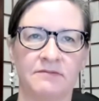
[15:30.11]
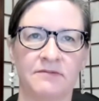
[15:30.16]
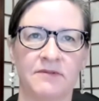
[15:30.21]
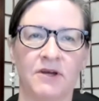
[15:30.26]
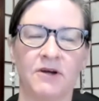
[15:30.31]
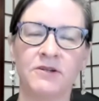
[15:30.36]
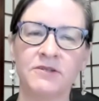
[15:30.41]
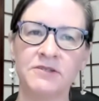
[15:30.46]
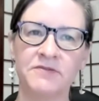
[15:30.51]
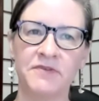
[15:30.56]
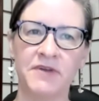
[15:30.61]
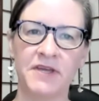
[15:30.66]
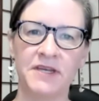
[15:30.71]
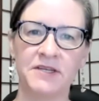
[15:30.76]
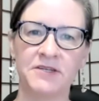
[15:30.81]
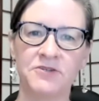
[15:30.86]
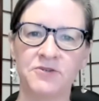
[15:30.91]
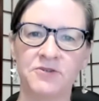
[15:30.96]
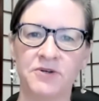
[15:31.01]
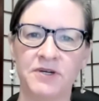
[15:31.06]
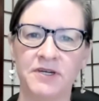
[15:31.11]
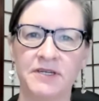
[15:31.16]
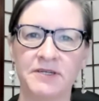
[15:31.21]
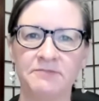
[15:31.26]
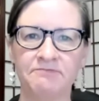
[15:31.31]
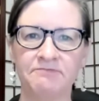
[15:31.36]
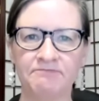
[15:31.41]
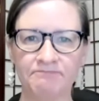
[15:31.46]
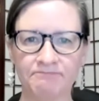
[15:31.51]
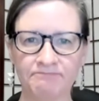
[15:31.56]
cultivating
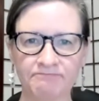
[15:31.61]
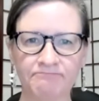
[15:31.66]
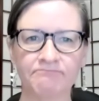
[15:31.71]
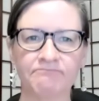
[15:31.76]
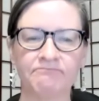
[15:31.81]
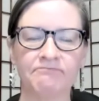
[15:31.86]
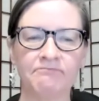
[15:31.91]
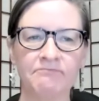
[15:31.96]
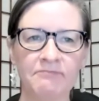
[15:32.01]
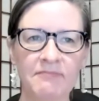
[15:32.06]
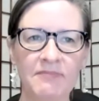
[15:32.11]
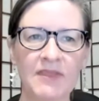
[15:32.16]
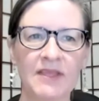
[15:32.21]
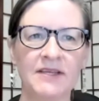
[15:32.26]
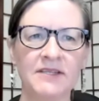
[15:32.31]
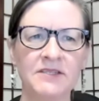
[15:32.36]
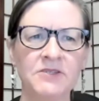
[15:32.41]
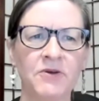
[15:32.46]
joy. And